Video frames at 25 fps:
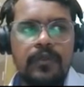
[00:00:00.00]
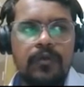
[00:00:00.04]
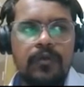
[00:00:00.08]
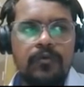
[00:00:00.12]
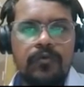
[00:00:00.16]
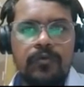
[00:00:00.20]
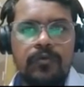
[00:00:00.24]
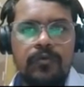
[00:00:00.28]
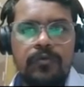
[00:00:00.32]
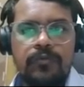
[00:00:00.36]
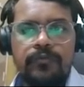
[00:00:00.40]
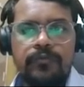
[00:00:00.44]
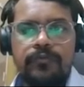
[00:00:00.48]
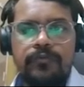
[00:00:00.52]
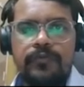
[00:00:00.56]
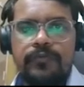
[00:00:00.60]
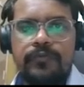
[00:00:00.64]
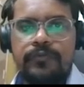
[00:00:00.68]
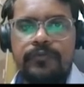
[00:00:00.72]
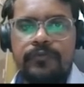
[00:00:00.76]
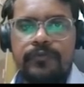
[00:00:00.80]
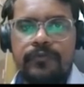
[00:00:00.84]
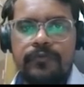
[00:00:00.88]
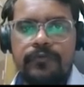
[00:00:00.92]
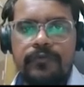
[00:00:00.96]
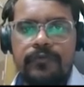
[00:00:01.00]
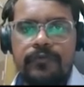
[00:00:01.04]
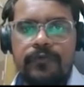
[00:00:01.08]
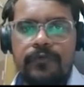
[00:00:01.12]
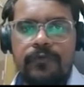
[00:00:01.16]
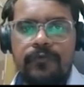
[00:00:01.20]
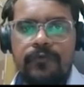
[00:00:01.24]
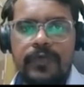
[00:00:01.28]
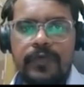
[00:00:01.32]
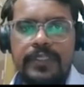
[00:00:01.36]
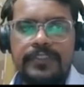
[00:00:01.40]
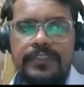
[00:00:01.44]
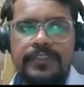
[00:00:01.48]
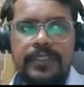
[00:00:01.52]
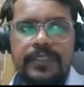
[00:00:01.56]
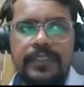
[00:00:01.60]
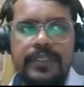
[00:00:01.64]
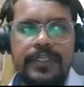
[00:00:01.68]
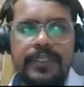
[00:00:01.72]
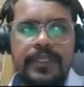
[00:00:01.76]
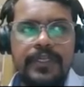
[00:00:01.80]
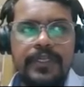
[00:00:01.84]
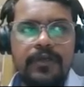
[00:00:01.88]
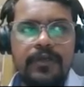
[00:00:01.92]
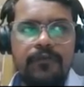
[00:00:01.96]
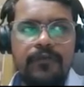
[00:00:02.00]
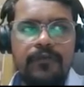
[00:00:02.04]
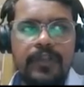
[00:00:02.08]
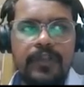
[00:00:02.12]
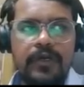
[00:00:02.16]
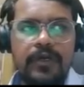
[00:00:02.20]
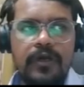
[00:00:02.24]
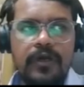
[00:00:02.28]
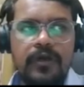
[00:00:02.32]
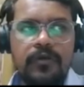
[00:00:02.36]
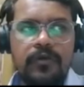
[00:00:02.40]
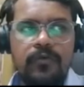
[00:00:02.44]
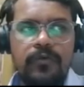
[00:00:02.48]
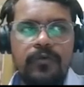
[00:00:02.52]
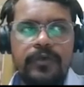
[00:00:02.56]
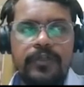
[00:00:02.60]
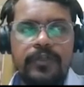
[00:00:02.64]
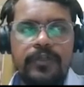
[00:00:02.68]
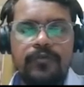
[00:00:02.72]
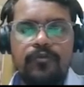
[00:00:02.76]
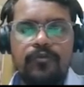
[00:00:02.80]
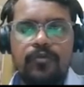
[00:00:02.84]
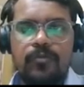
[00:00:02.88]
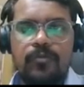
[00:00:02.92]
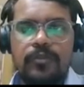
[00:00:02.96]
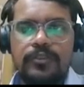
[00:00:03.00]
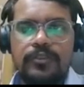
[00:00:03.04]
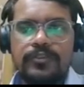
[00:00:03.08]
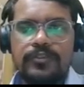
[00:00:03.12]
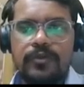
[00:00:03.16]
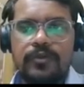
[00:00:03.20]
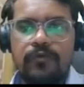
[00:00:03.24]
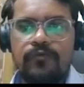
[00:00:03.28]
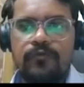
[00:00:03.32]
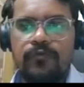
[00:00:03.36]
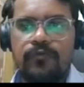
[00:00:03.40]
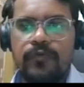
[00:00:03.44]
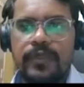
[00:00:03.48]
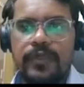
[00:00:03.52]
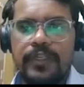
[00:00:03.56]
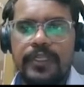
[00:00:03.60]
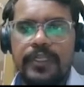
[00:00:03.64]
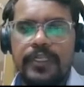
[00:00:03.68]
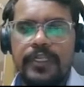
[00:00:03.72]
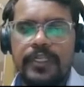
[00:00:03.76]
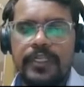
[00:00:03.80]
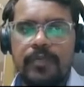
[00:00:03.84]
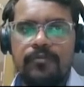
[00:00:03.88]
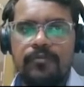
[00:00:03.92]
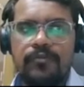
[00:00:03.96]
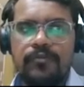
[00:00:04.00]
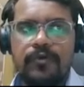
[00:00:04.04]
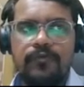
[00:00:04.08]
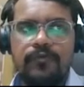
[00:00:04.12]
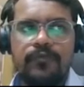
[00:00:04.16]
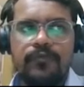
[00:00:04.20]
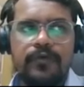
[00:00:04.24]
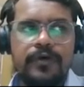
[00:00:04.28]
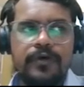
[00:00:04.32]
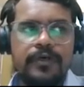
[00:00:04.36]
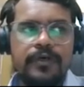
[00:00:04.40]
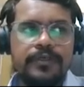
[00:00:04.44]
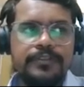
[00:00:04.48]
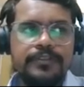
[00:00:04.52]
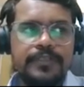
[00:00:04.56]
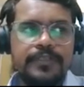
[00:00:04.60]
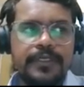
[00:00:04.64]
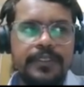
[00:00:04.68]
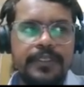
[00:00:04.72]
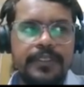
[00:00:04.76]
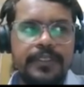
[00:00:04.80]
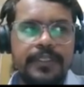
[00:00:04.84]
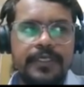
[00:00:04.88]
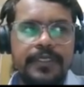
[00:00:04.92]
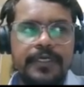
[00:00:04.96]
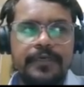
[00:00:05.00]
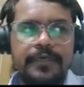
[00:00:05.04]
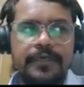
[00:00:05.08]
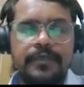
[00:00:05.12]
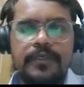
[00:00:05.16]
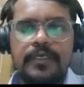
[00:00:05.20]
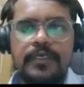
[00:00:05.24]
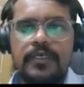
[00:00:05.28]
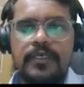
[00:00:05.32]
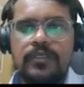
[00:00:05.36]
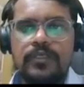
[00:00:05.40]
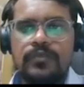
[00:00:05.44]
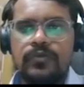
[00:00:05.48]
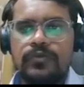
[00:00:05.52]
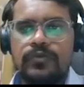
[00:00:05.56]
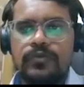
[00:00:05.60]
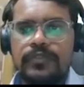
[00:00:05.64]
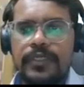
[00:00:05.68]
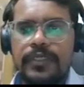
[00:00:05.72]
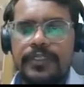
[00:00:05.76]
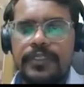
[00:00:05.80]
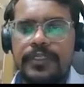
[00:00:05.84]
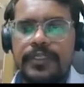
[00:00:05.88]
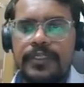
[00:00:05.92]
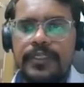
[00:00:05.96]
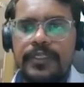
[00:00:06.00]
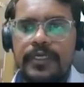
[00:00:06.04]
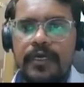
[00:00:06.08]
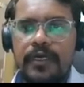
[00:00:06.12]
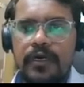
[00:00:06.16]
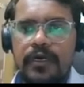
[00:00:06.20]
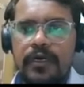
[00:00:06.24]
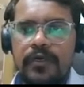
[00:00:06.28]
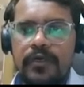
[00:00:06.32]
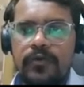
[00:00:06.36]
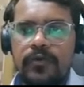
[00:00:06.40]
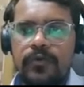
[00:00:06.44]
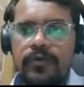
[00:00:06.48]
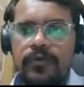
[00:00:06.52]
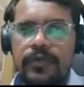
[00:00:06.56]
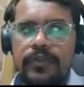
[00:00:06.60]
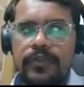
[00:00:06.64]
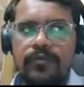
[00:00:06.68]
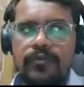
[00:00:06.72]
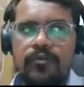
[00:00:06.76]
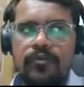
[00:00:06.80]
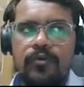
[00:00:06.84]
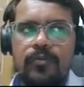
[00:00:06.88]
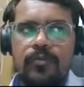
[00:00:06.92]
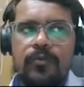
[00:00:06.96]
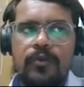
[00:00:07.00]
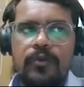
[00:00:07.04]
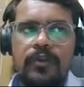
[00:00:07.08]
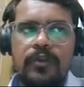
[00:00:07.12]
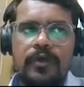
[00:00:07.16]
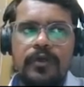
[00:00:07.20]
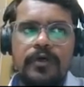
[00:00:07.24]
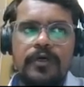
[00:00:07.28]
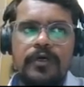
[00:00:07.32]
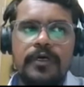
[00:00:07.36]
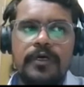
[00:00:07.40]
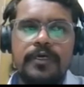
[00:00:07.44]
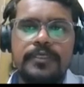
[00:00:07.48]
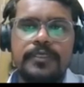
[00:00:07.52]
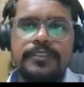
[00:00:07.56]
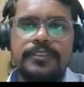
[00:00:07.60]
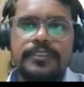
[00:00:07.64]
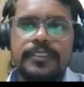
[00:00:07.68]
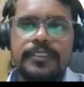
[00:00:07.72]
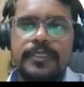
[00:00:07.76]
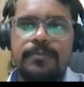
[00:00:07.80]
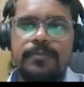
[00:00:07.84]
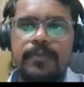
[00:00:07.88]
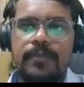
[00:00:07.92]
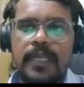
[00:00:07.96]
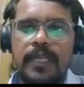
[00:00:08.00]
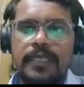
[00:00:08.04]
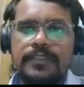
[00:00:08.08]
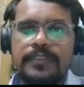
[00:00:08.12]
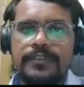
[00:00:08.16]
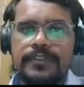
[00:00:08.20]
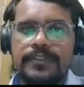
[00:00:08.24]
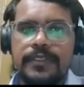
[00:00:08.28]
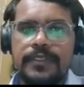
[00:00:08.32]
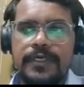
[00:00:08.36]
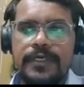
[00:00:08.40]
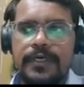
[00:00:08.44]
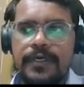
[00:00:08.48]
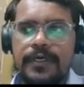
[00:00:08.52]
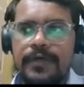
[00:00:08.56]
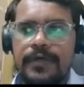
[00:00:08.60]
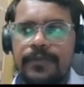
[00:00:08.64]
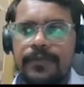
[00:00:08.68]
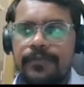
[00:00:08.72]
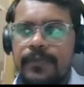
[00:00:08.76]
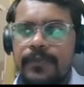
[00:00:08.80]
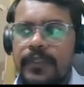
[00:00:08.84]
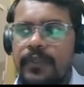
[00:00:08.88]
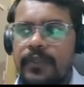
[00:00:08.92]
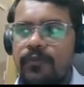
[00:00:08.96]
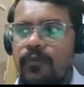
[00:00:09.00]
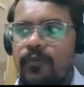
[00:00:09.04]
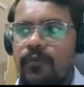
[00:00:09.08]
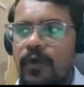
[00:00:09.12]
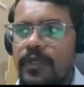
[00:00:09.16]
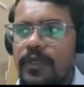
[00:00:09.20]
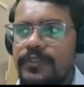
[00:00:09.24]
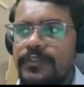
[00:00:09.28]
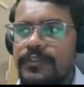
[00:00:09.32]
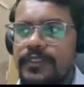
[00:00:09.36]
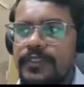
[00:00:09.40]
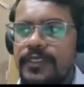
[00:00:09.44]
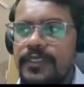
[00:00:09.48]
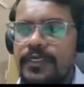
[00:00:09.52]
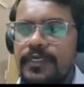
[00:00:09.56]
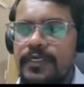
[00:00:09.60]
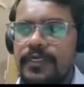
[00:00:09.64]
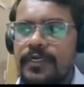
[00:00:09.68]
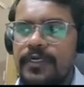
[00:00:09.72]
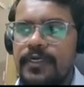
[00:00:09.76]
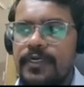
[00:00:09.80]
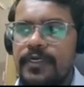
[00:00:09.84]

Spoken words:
So what is the need of an account receivable software in terms of Sardinia? So Sardinia account receivable streamlines invoicing,